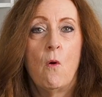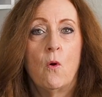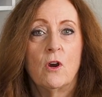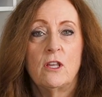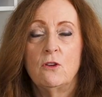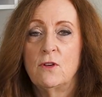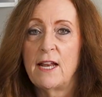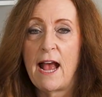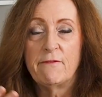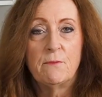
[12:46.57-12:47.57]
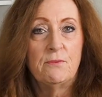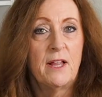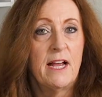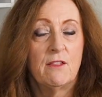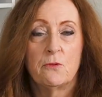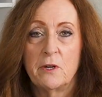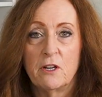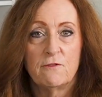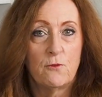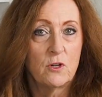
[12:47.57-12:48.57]
or you could have them play it three
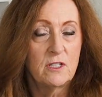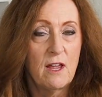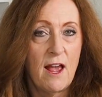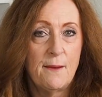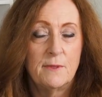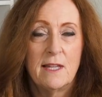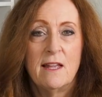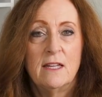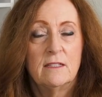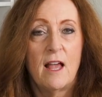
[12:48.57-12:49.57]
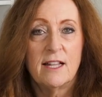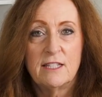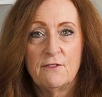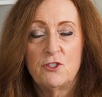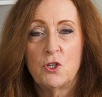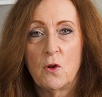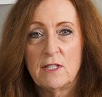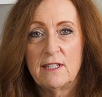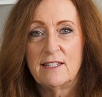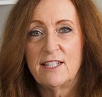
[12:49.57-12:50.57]
or four times. Lots of
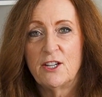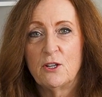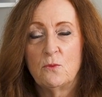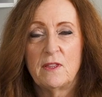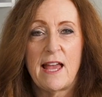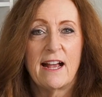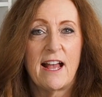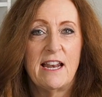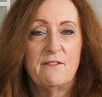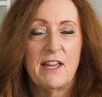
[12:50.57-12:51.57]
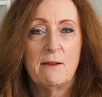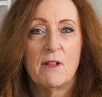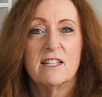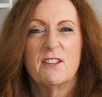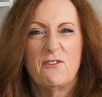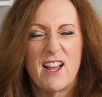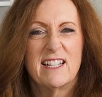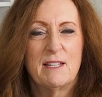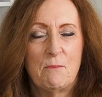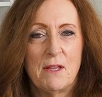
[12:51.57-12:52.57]
choices here with that kind of game, lots of
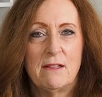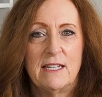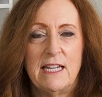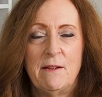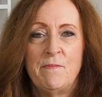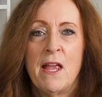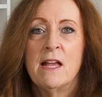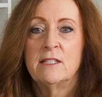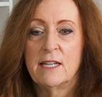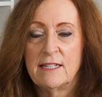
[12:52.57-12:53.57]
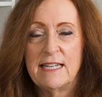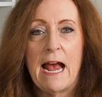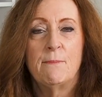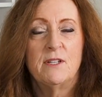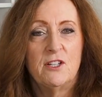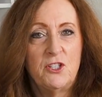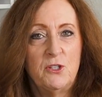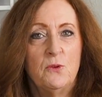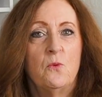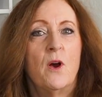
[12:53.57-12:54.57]
flexibility to adapt it
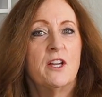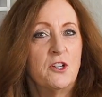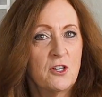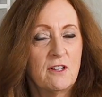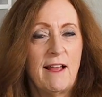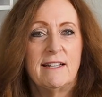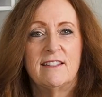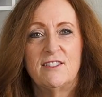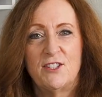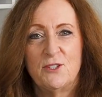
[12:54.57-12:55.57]
to what your class is